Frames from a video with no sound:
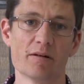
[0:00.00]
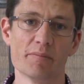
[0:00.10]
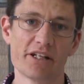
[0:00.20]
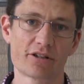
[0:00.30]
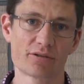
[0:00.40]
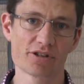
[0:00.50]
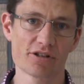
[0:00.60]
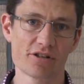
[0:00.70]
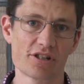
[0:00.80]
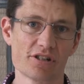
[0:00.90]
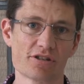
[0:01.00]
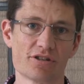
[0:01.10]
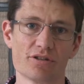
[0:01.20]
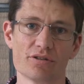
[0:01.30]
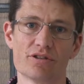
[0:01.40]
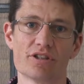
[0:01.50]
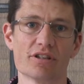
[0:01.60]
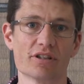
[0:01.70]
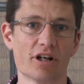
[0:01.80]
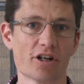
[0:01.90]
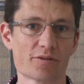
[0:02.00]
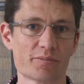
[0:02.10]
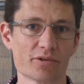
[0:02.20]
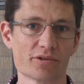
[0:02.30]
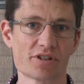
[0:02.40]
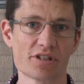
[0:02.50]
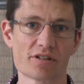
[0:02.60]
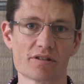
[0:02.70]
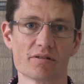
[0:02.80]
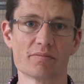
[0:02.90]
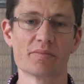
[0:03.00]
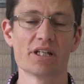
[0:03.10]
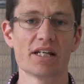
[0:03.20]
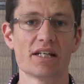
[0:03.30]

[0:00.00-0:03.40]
medical research institutes, in the hospital system,